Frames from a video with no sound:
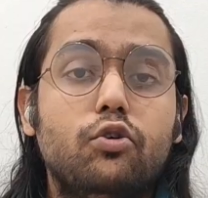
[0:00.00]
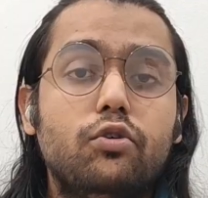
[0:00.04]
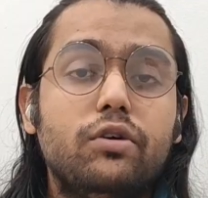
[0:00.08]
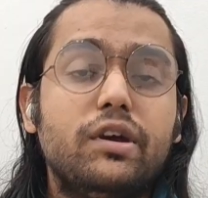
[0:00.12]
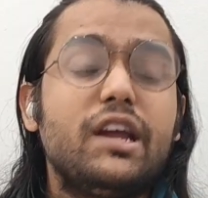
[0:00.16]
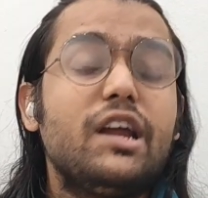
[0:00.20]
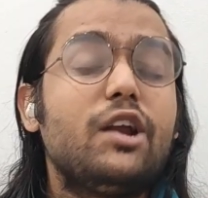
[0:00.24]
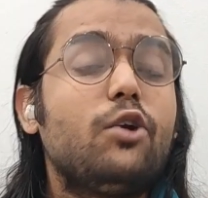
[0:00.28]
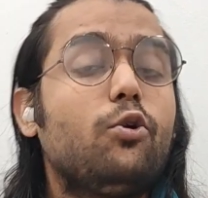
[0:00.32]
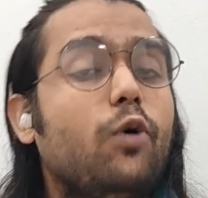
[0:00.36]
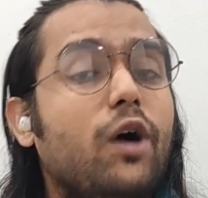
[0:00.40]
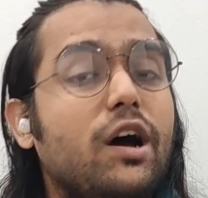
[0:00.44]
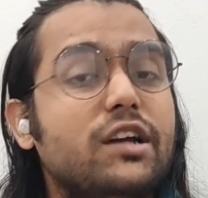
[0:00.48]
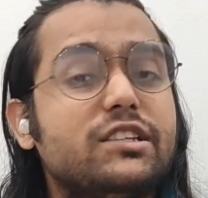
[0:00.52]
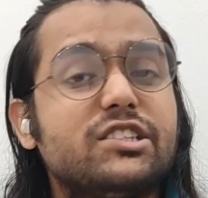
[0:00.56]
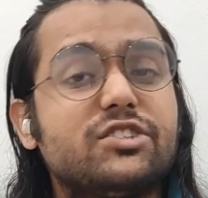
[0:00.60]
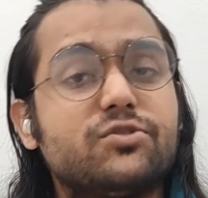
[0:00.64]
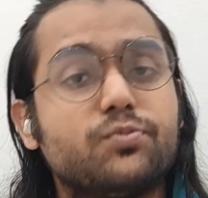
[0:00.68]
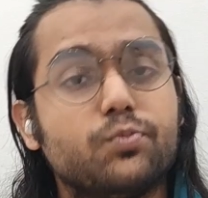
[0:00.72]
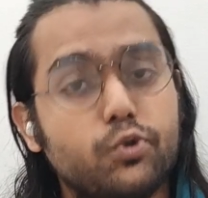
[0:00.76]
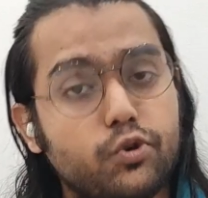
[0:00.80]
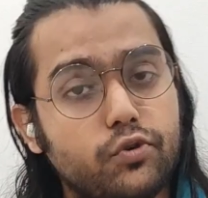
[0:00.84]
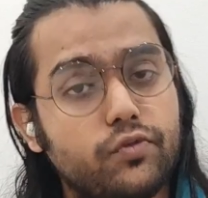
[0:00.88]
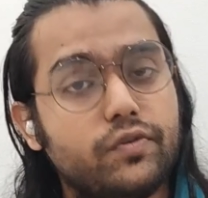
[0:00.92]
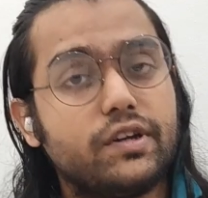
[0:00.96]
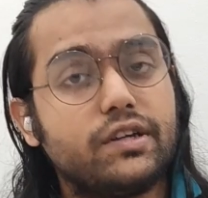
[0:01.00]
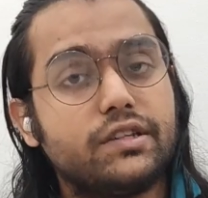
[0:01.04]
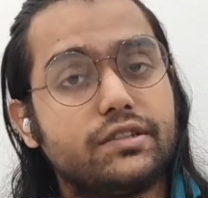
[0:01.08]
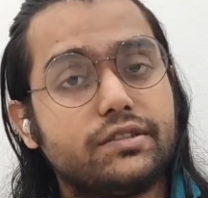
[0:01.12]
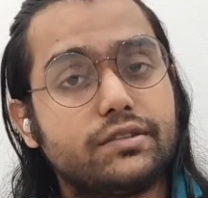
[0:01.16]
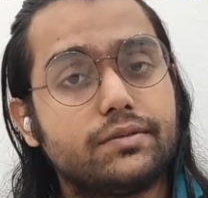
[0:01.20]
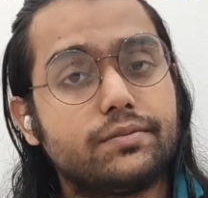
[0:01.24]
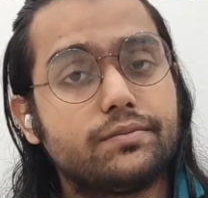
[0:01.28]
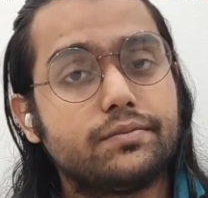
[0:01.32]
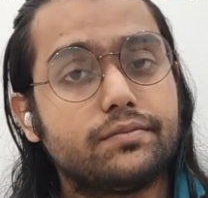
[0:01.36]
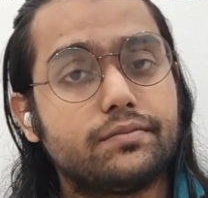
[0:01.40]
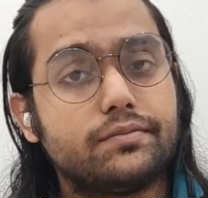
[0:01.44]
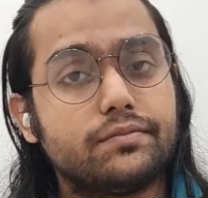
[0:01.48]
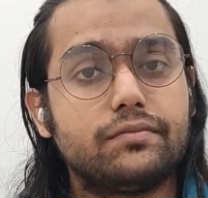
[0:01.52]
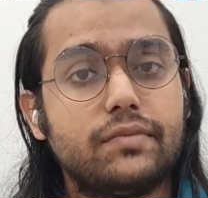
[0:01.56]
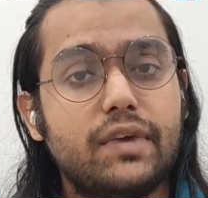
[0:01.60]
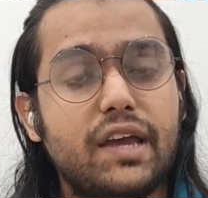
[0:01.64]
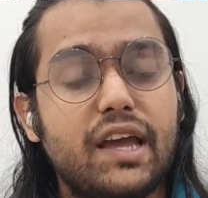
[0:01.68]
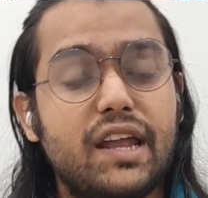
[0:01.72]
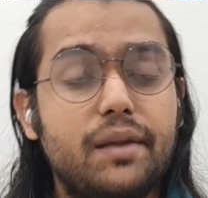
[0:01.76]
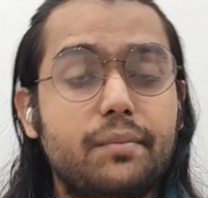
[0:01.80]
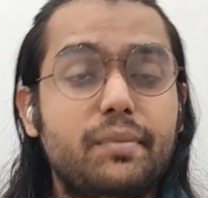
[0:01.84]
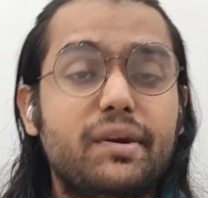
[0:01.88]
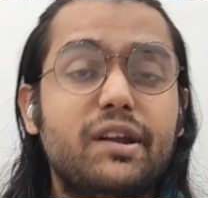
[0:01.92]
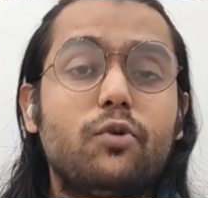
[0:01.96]
Who here watches movies?
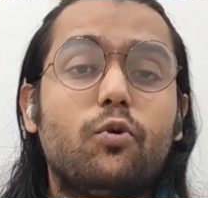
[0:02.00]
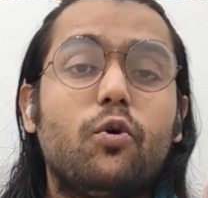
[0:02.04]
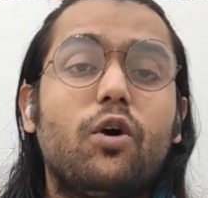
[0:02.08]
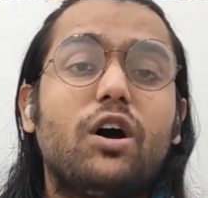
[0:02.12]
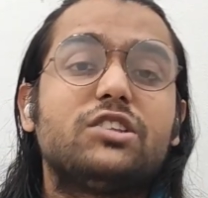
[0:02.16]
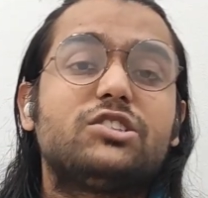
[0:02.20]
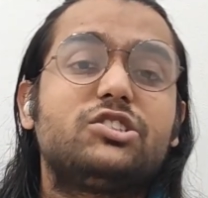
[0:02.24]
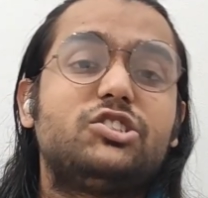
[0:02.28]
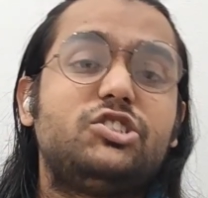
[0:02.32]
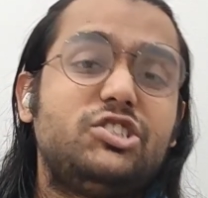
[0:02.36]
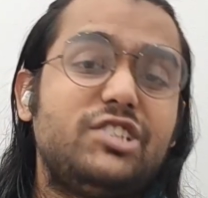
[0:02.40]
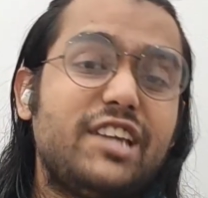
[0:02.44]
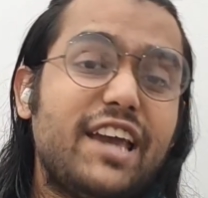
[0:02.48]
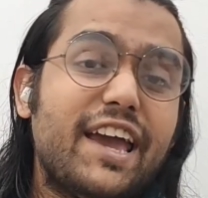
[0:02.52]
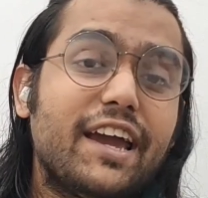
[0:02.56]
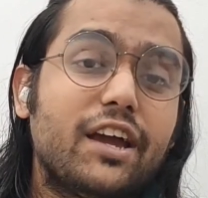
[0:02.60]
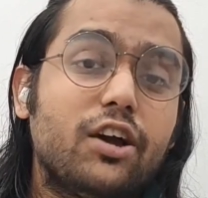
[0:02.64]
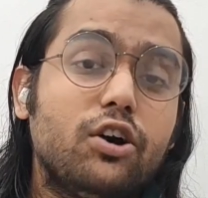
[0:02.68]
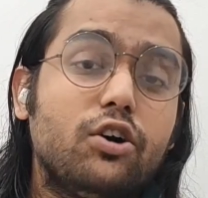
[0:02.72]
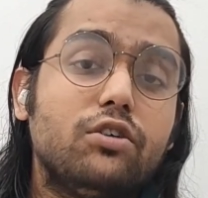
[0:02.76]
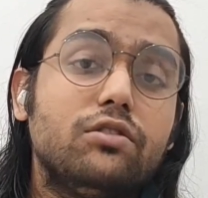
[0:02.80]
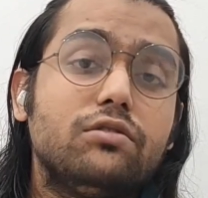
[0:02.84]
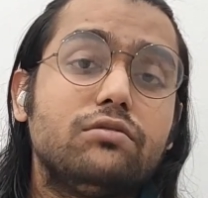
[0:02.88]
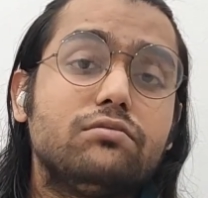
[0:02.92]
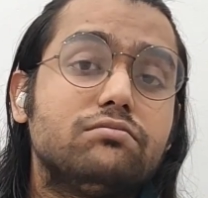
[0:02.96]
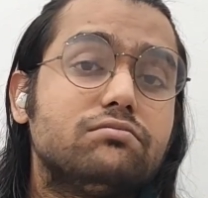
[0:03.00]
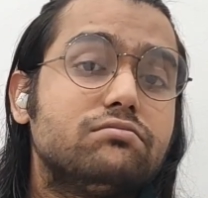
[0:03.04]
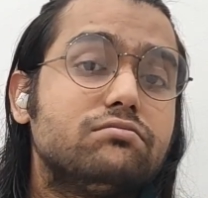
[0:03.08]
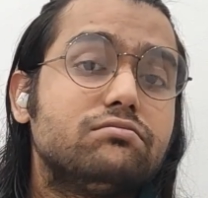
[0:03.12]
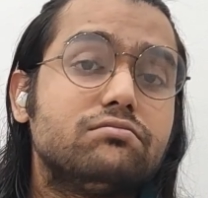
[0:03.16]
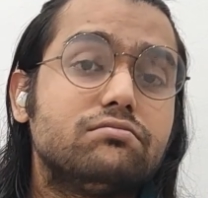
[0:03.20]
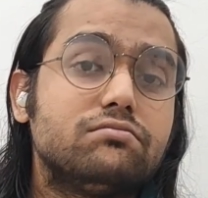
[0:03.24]
Anybody watch Django?